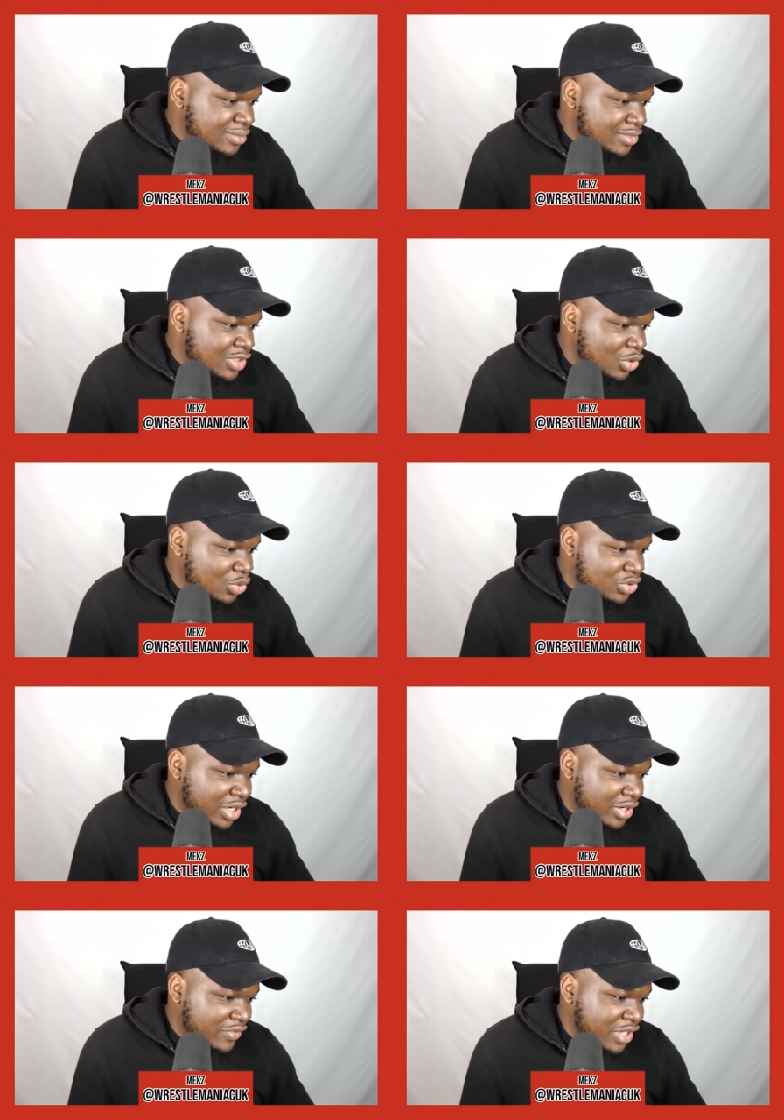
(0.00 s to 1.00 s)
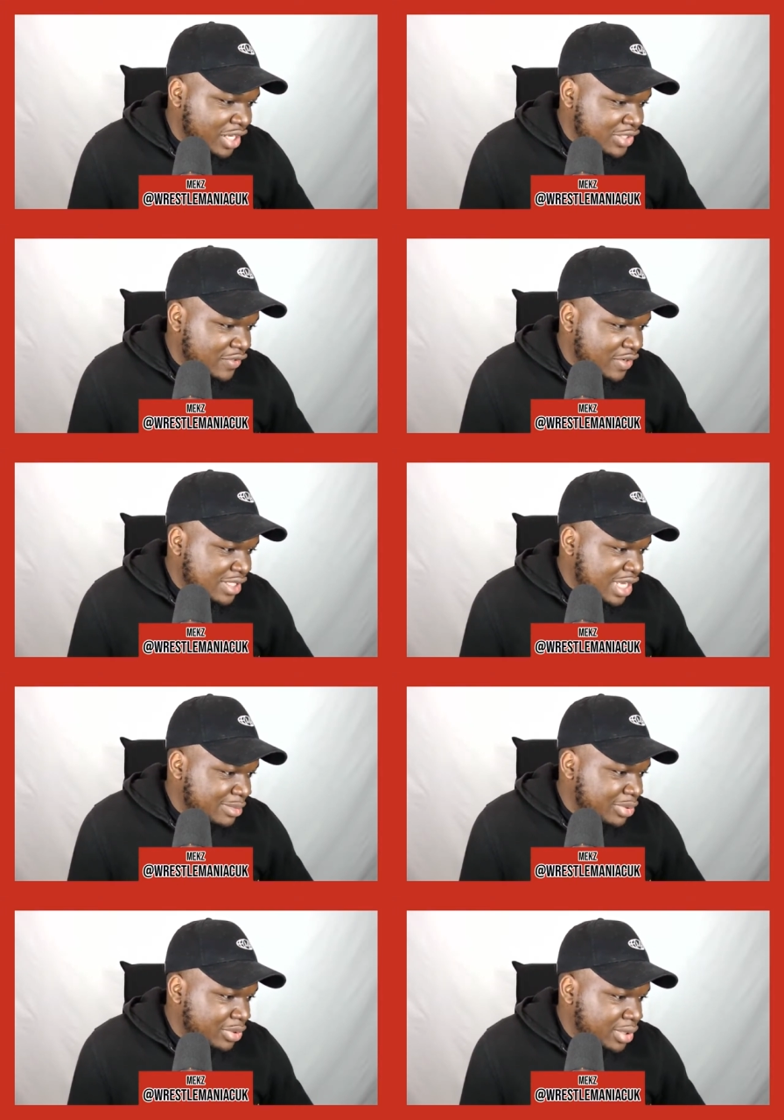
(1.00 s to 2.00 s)
Oh, Dragunov turns over the
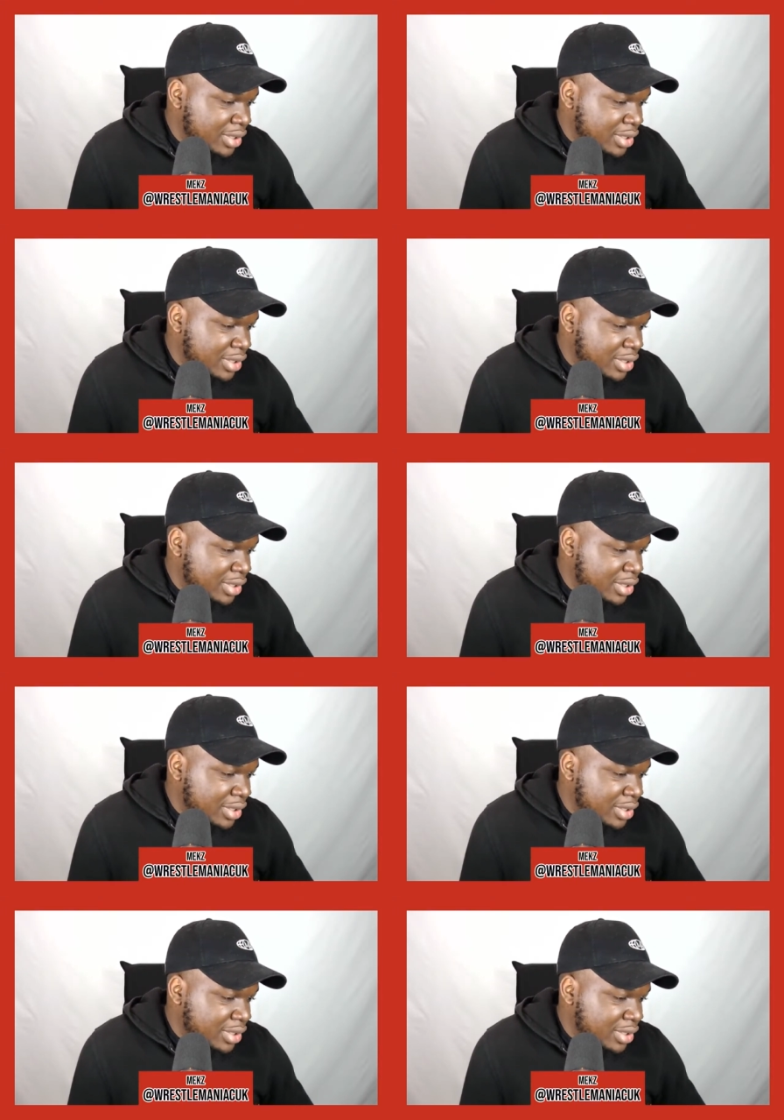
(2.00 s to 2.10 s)
table.